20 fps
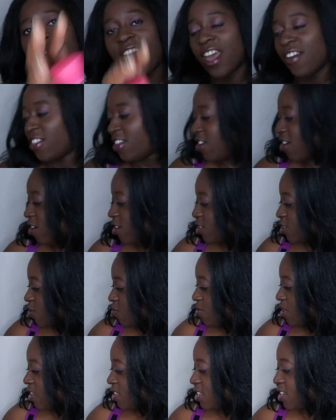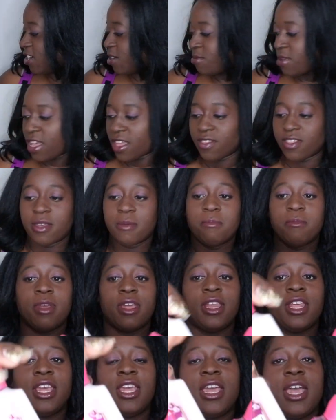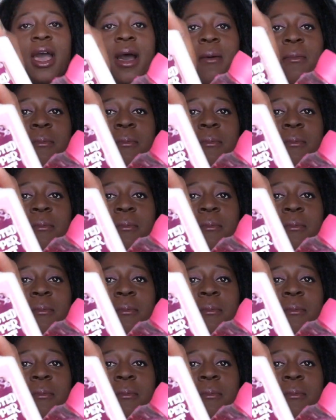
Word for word: and then I also picked it up in the mini